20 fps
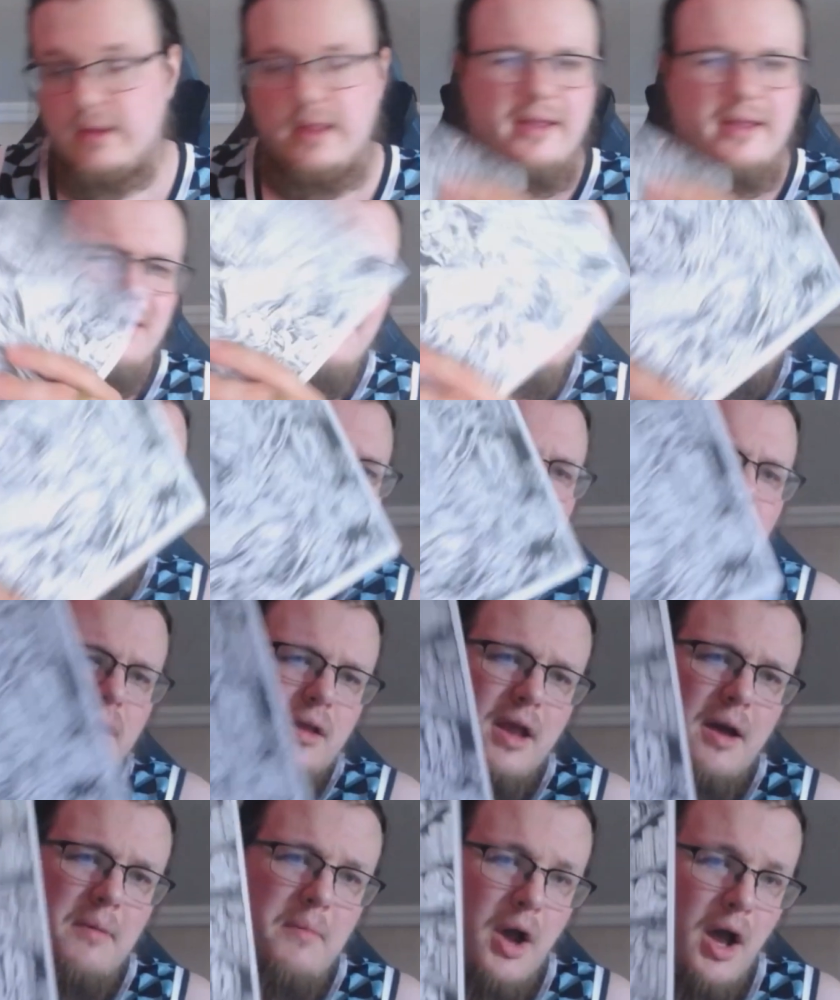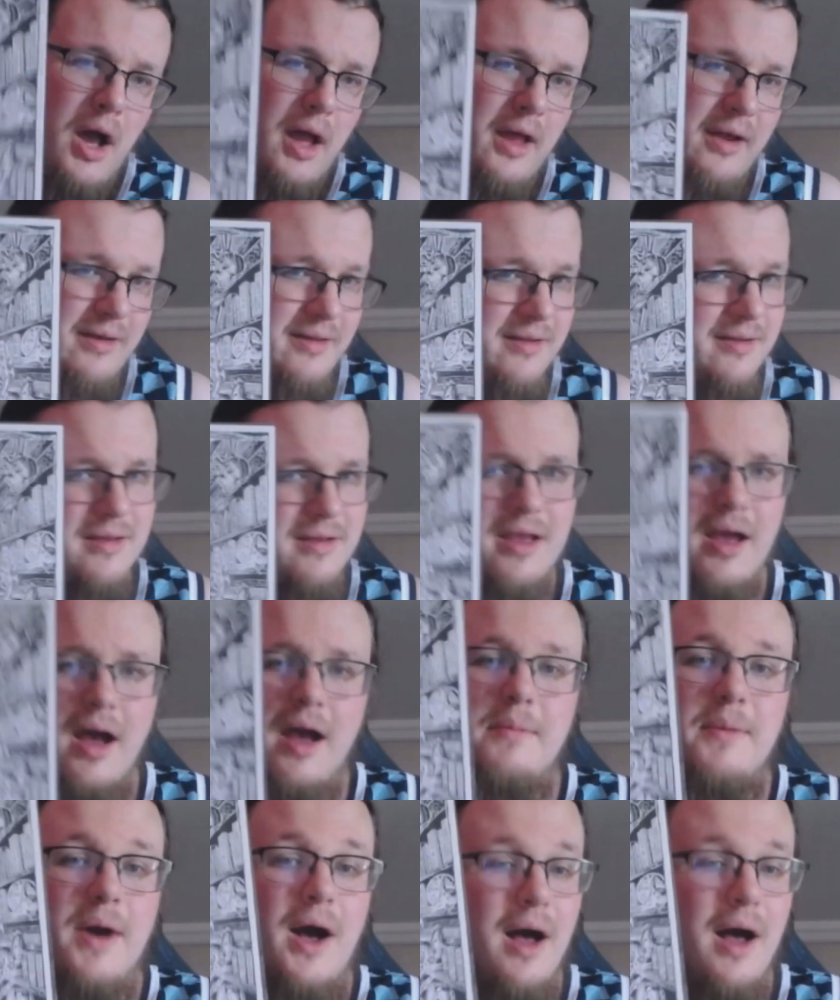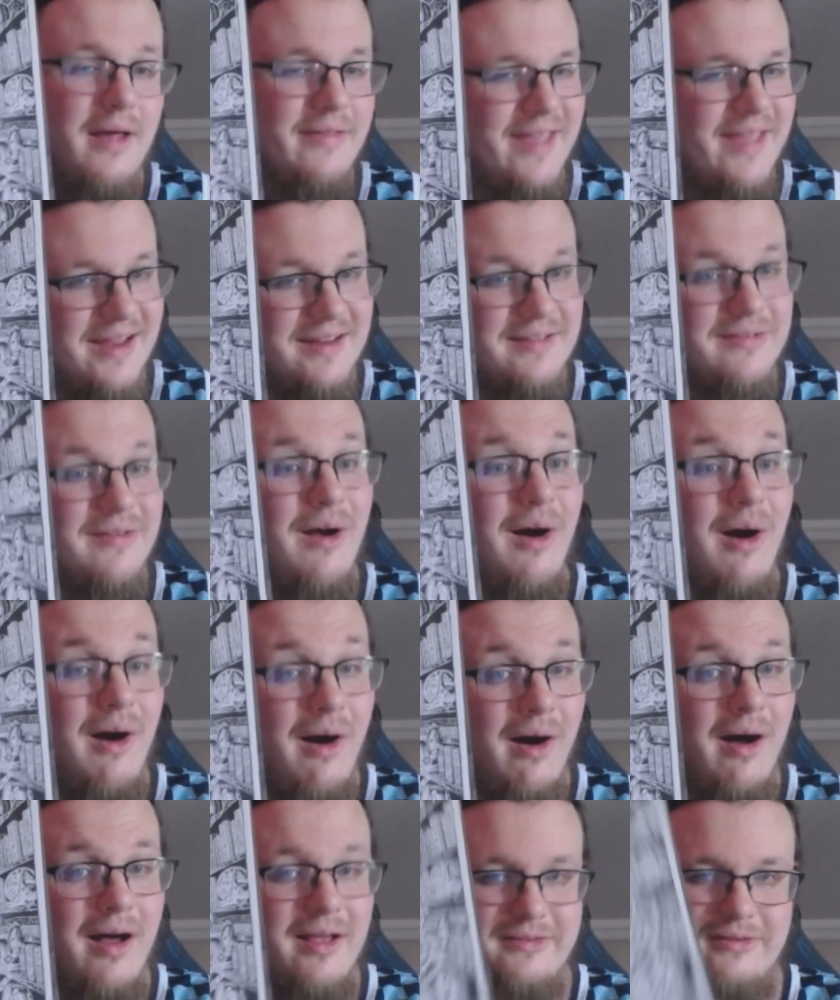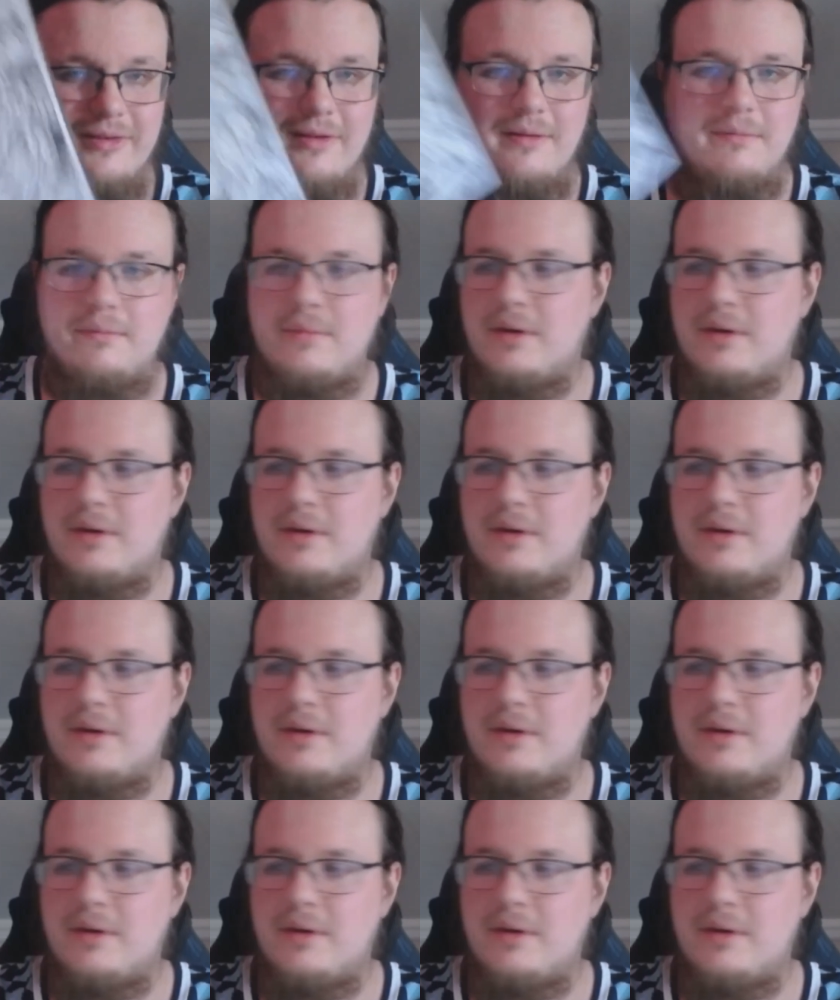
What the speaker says: Like, come on, that is awesome.